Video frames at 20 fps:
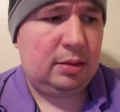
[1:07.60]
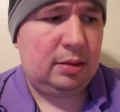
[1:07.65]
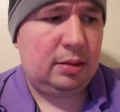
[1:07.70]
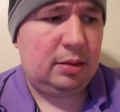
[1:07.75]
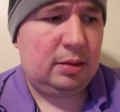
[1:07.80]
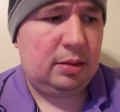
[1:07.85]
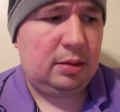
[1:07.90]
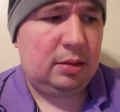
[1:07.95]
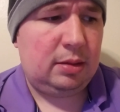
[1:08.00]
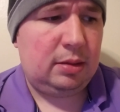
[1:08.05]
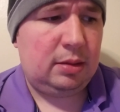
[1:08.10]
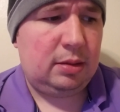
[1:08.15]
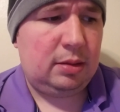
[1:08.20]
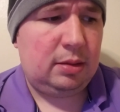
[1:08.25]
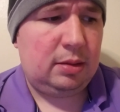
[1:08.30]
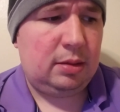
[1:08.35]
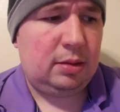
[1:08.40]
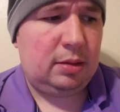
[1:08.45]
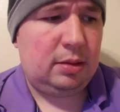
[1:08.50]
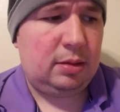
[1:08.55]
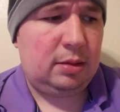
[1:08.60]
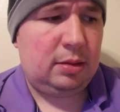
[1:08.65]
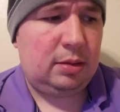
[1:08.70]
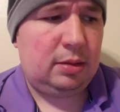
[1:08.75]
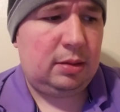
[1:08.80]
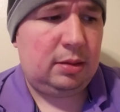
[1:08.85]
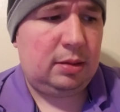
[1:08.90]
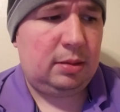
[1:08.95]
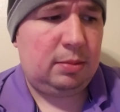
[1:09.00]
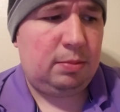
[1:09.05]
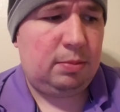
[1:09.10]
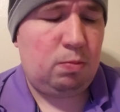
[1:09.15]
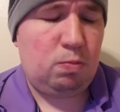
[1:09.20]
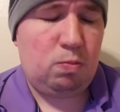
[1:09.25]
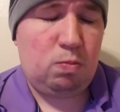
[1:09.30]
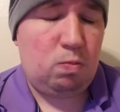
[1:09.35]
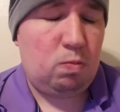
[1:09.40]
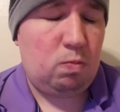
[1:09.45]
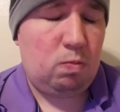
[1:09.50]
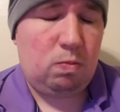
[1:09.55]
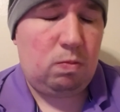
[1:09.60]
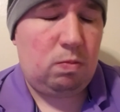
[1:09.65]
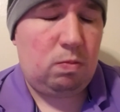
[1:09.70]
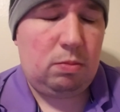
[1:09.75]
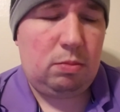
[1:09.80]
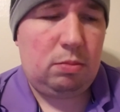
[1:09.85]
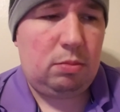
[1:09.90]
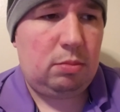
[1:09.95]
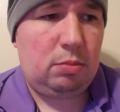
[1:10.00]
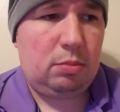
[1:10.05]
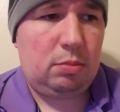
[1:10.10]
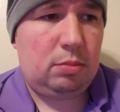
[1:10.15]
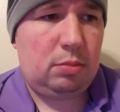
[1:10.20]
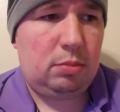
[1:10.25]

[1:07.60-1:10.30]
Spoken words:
(silence)